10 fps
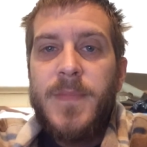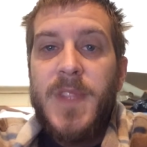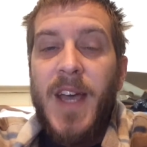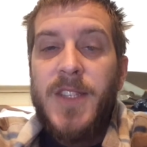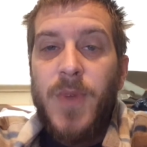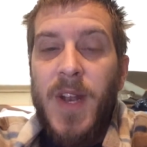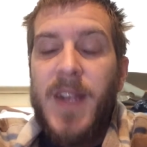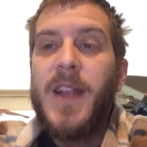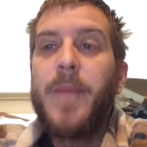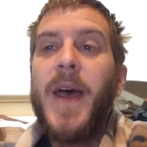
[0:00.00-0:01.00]
that's what
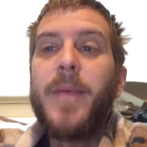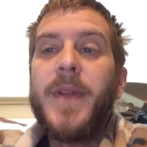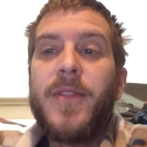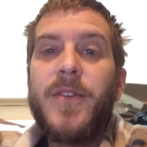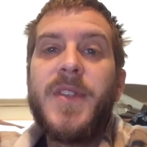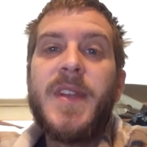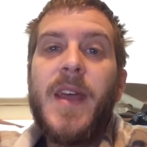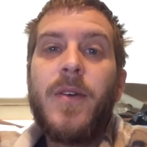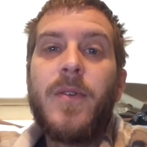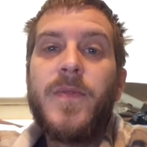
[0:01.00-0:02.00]
ended up happening.
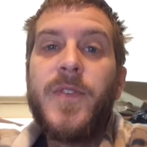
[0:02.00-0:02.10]
13-day hold.